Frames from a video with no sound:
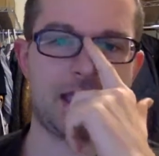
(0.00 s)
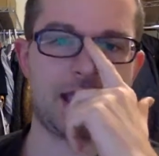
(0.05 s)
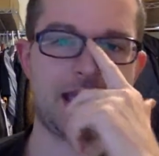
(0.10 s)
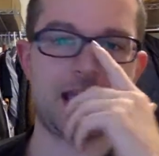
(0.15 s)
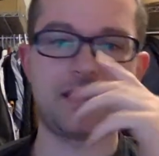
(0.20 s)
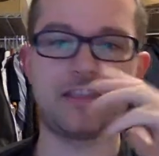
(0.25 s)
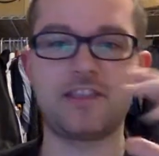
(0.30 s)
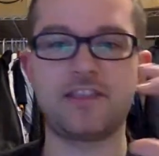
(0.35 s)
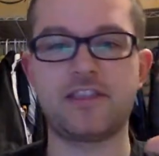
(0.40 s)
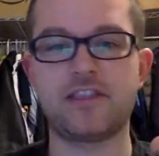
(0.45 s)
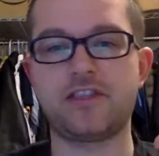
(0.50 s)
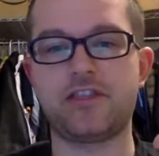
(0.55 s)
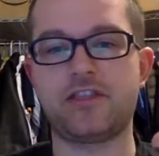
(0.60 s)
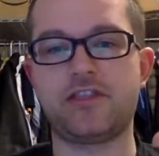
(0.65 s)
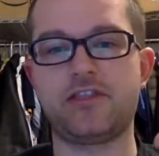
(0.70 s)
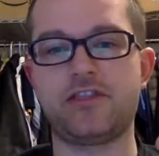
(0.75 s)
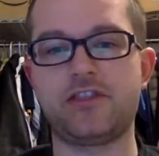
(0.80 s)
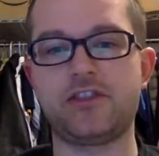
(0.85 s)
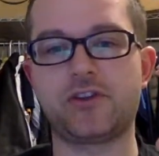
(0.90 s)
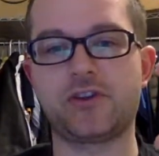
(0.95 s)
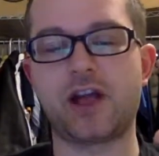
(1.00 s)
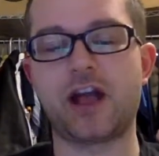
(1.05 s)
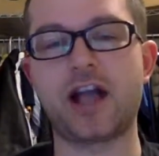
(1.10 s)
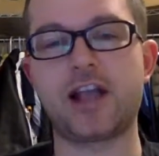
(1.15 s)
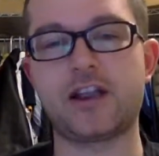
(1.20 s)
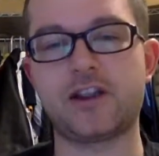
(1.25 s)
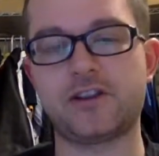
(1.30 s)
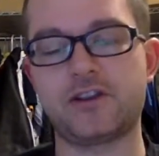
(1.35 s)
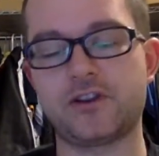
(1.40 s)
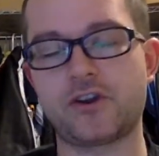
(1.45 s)
And your
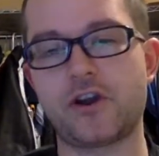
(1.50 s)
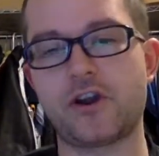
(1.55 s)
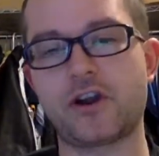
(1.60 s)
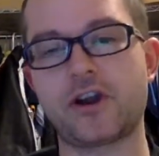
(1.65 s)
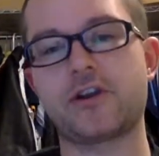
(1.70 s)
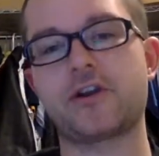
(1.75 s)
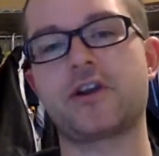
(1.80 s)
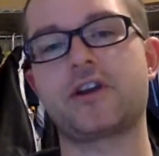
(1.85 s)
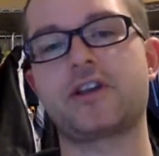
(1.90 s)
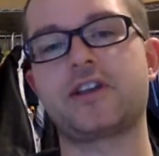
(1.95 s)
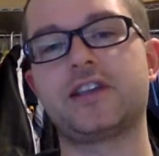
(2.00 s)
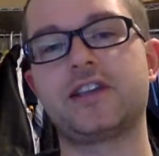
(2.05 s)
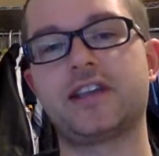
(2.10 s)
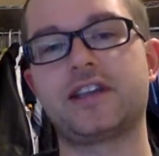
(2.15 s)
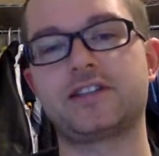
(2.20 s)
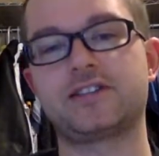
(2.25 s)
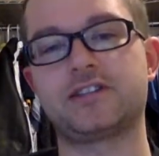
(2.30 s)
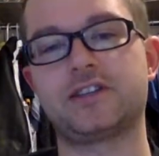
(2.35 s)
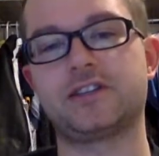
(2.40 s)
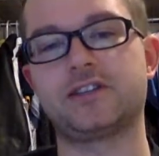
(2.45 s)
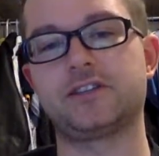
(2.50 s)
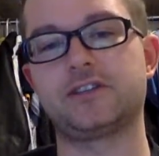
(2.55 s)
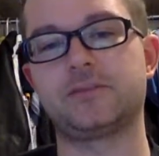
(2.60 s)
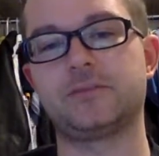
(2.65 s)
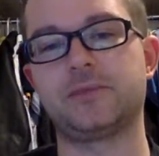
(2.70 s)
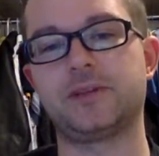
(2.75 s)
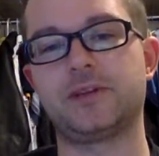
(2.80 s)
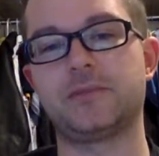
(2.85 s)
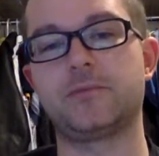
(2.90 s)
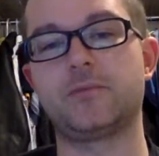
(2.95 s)
hierarchy gets a little
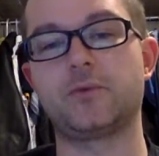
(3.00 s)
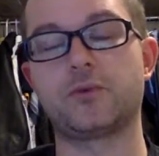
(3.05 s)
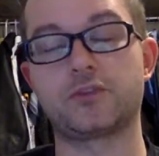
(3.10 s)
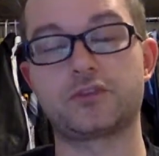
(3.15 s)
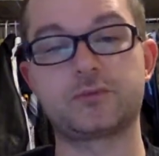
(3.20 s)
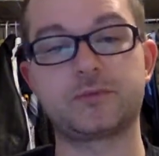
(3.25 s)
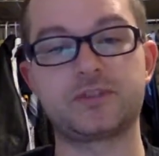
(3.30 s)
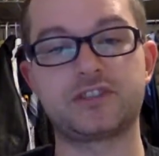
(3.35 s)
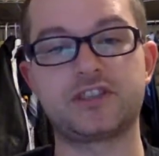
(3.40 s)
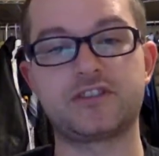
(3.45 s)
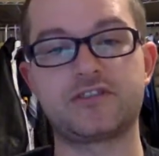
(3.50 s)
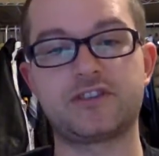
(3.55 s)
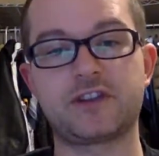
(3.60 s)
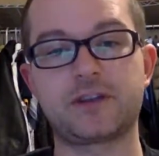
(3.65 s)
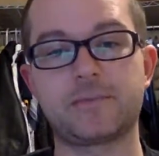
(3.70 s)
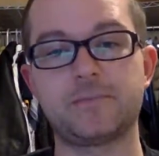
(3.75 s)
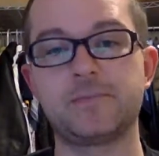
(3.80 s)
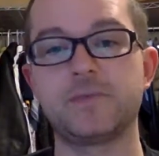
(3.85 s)
bit more specific.